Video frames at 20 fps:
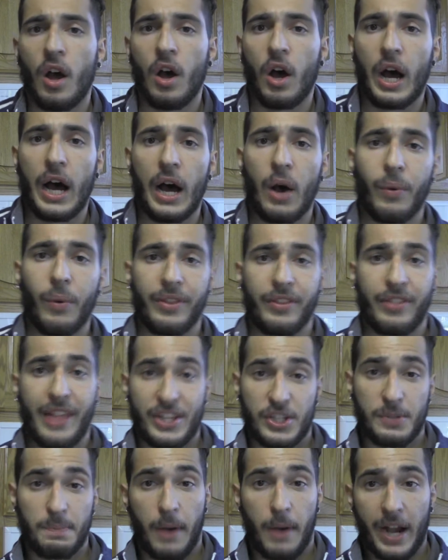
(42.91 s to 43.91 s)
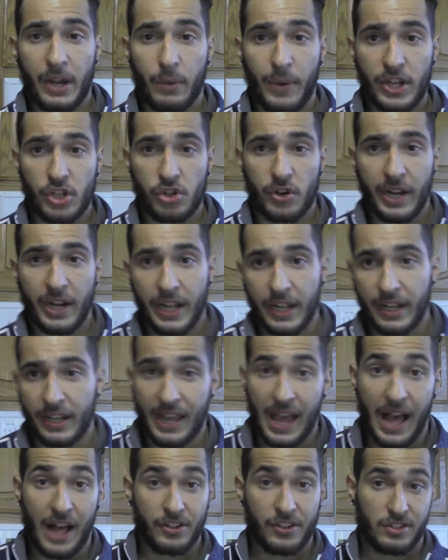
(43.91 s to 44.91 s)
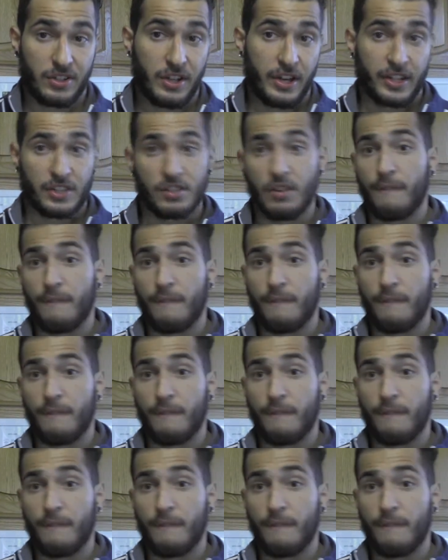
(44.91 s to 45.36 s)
whether that's bodyweight training, calisthenics,